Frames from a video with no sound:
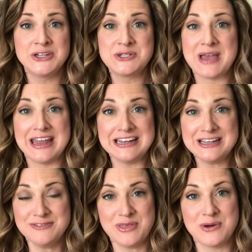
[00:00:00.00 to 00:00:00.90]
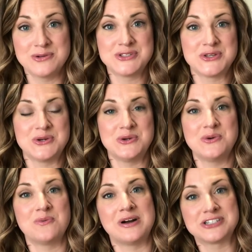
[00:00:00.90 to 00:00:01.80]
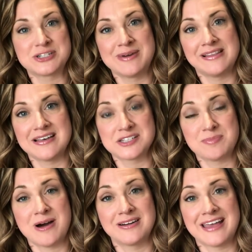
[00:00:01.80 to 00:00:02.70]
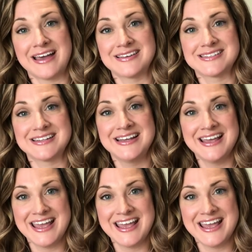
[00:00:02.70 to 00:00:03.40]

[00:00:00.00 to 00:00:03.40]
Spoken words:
To any of those who watched my last podcast